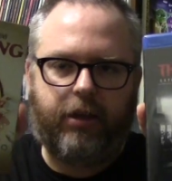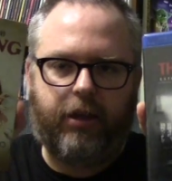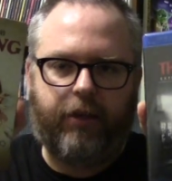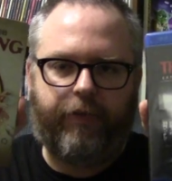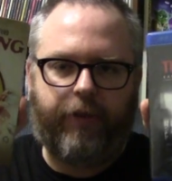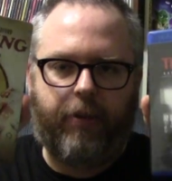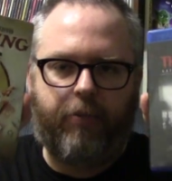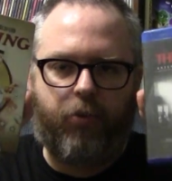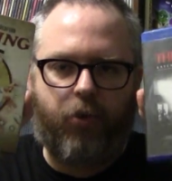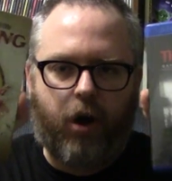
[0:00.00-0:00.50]

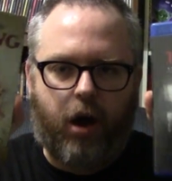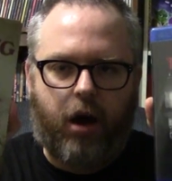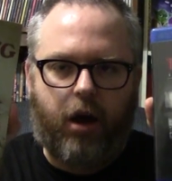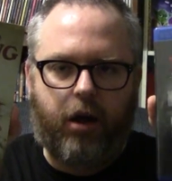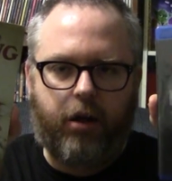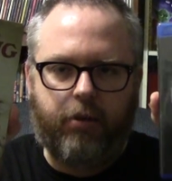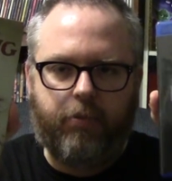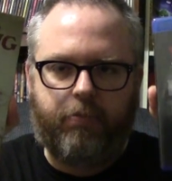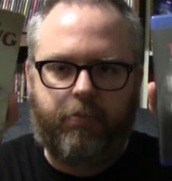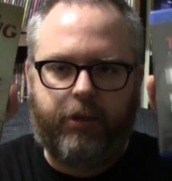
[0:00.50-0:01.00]
If I'm
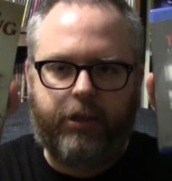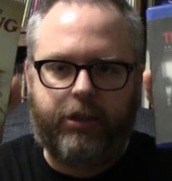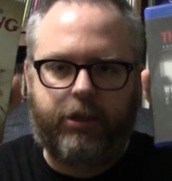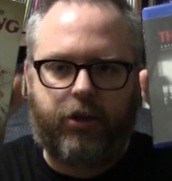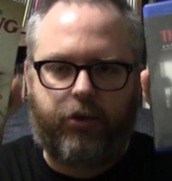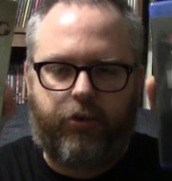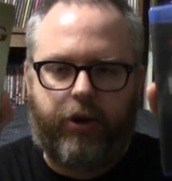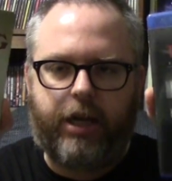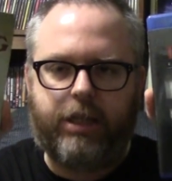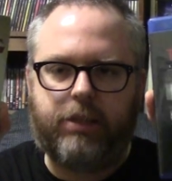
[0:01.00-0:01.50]
wrong, please
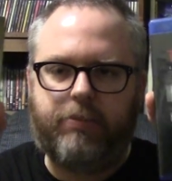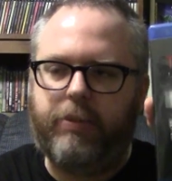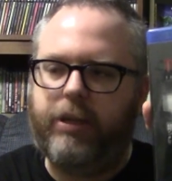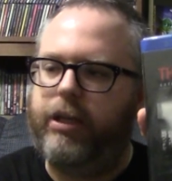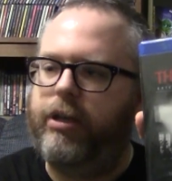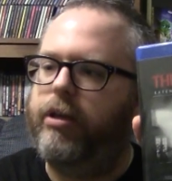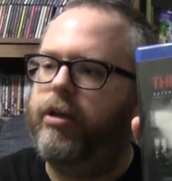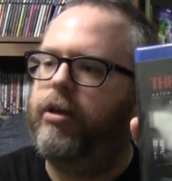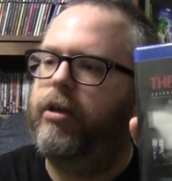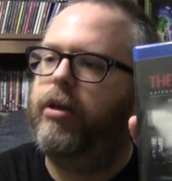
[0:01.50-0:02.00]
correct
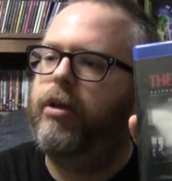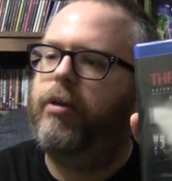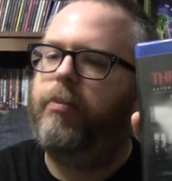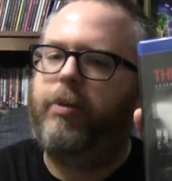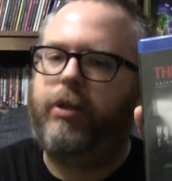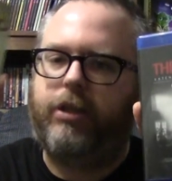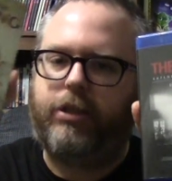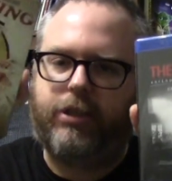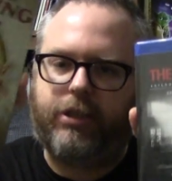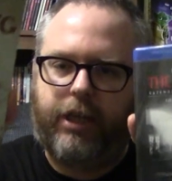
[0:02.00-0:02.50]
me.
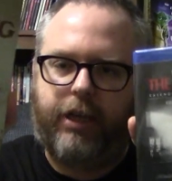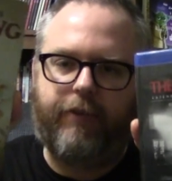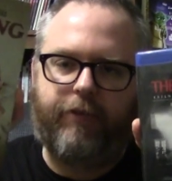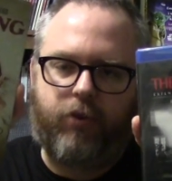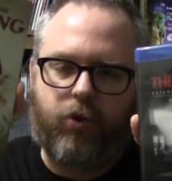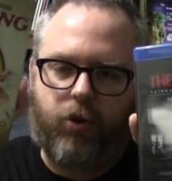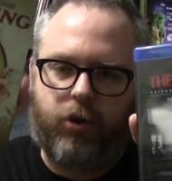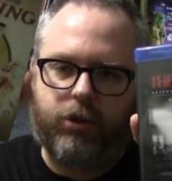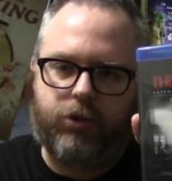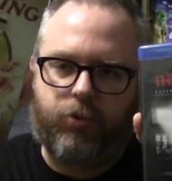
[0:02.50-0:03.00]
But The Sting,
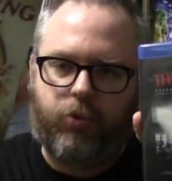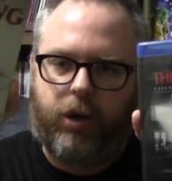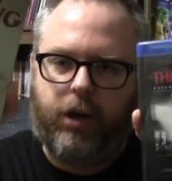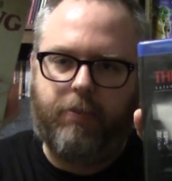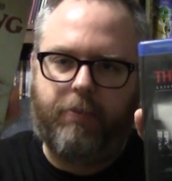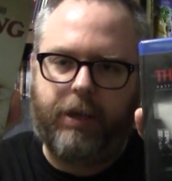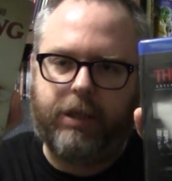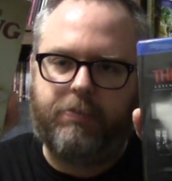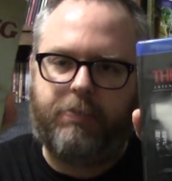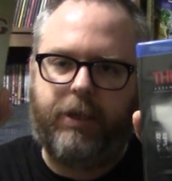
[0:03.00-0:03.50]
of course,
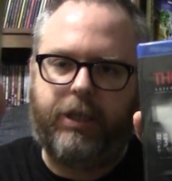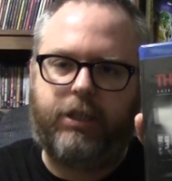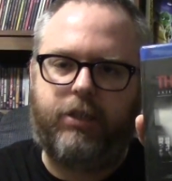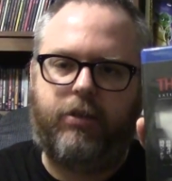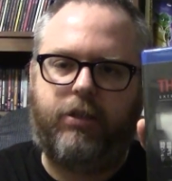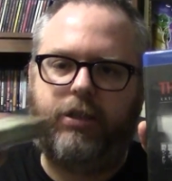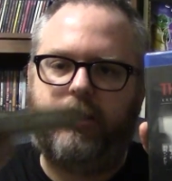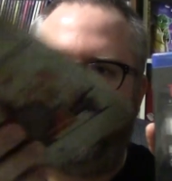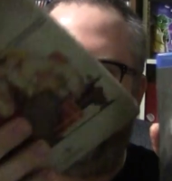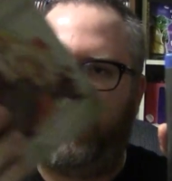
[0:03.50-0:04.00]
won Best
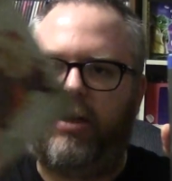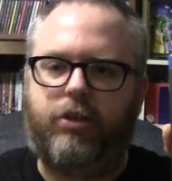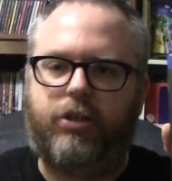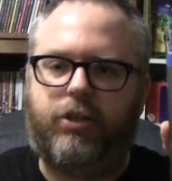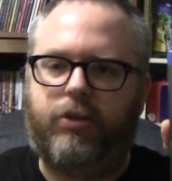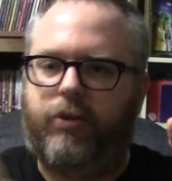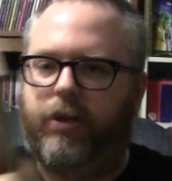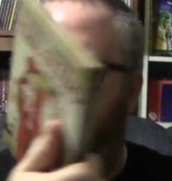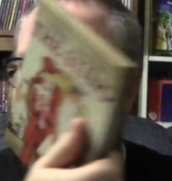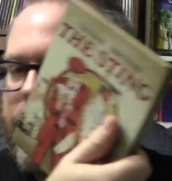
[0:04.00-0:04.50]
Picture. This is
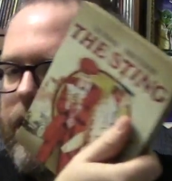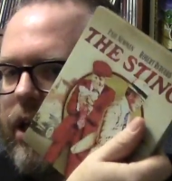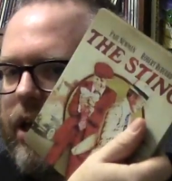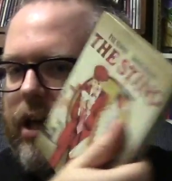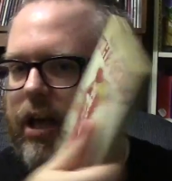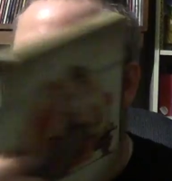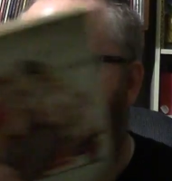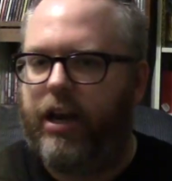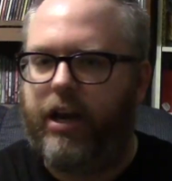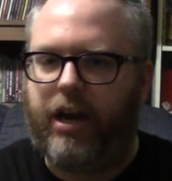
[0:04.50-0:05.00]
also a
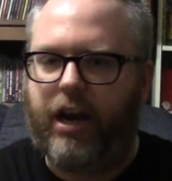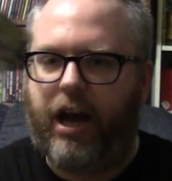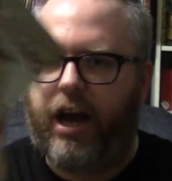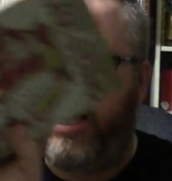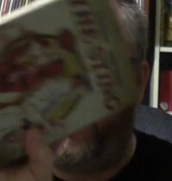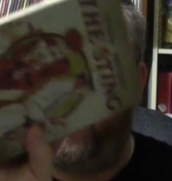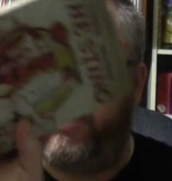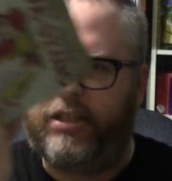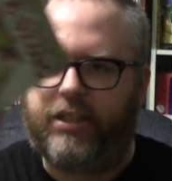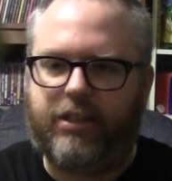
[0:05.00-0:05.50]
a
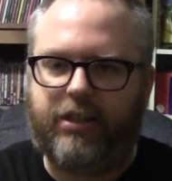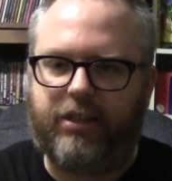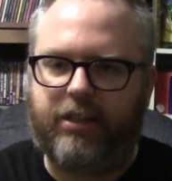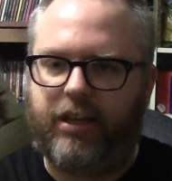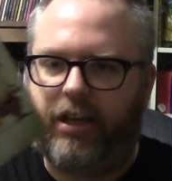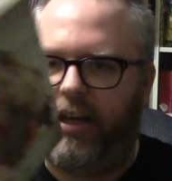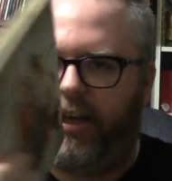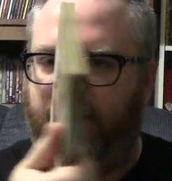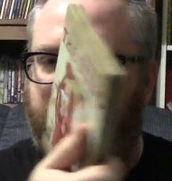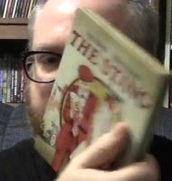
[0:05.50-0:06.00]
nice
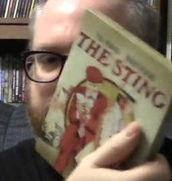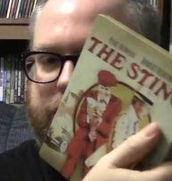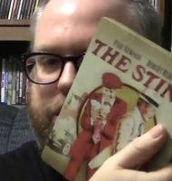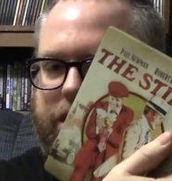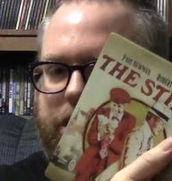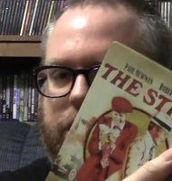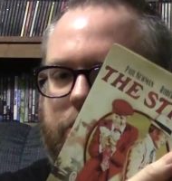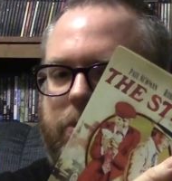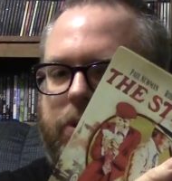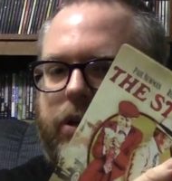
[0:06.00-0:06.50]
uh,
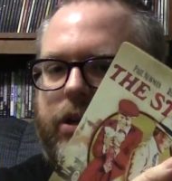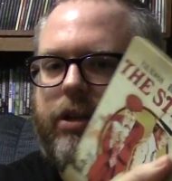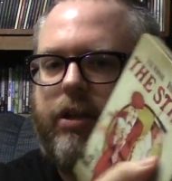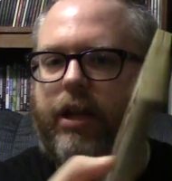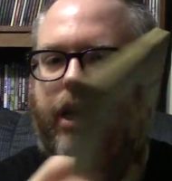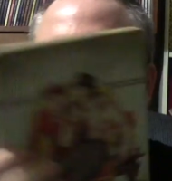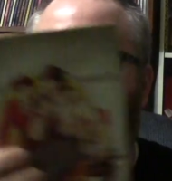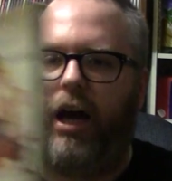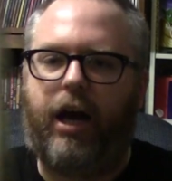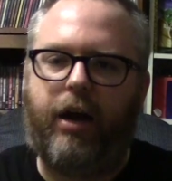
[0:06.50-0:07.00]
steelbook
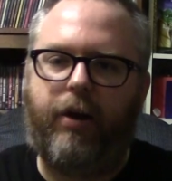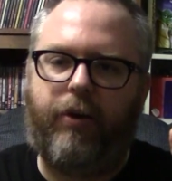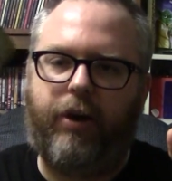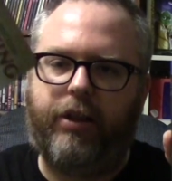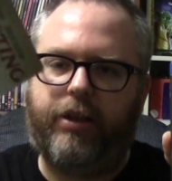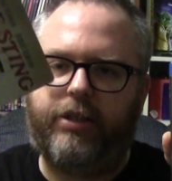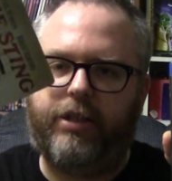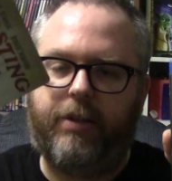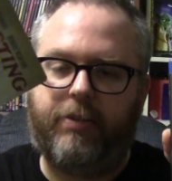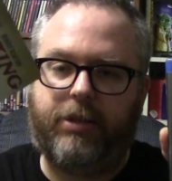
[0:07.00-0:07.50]
that I got
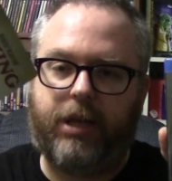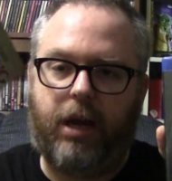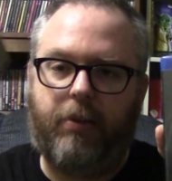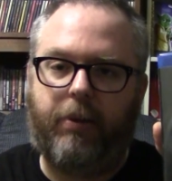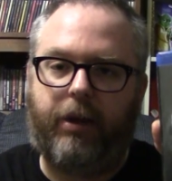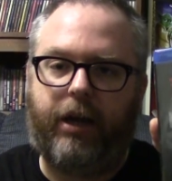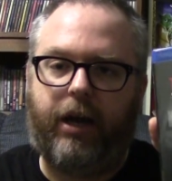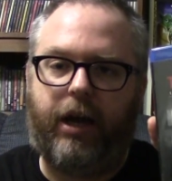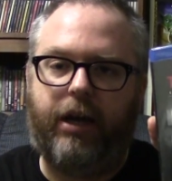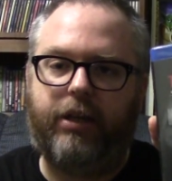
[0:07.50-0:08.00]
around the same
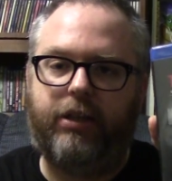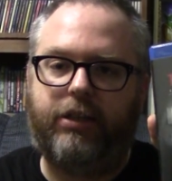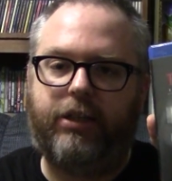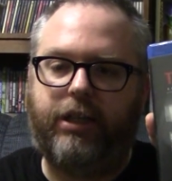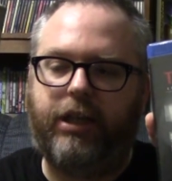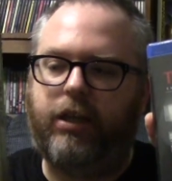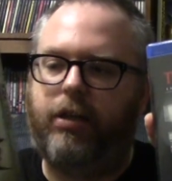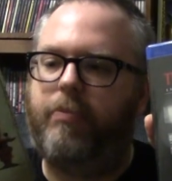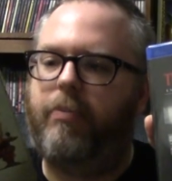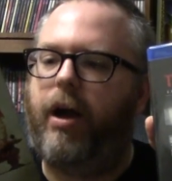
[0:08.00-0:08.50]
time I got
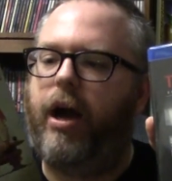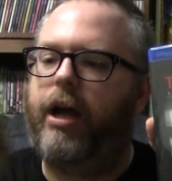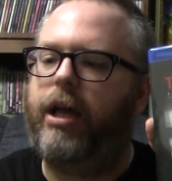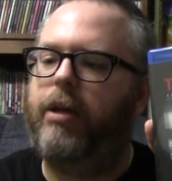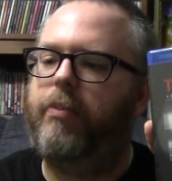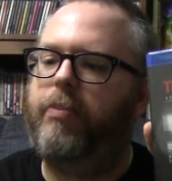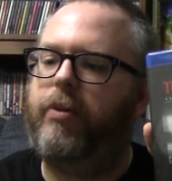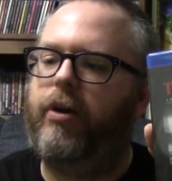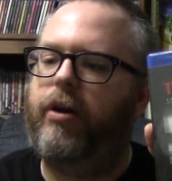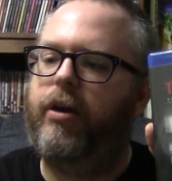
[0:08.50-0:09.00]
To Kill a
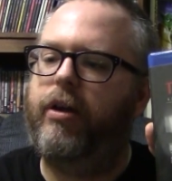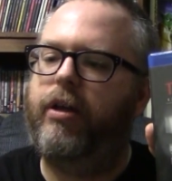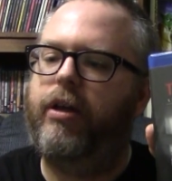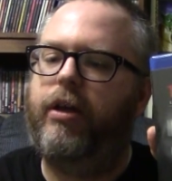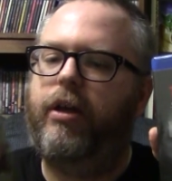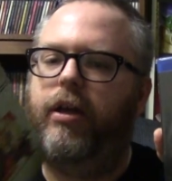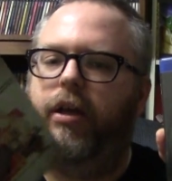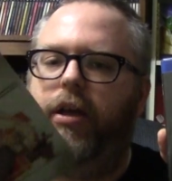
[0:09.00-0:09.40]
Mockingbird.